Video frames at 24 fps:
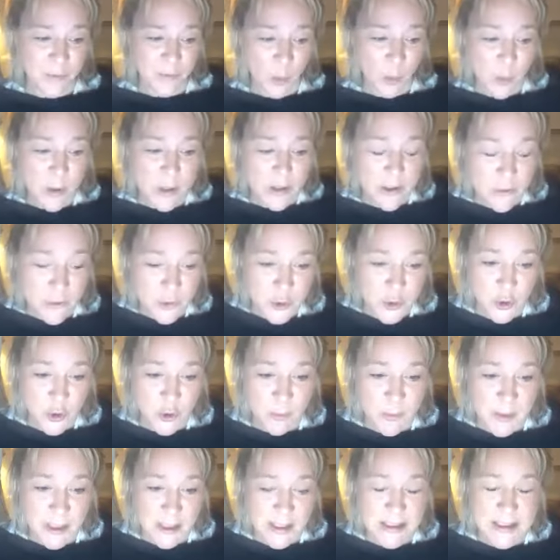with your
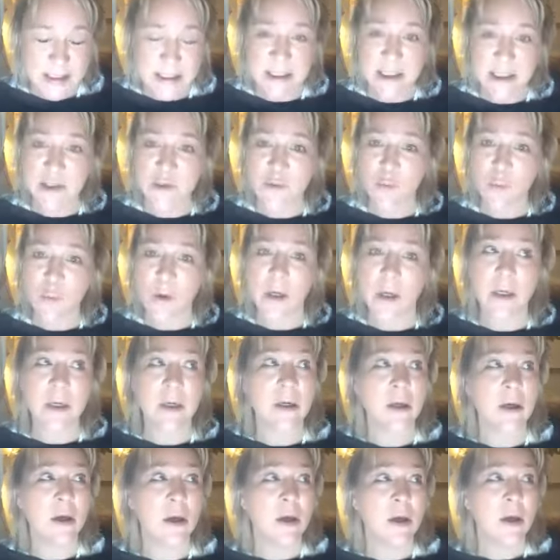soulmate, it is one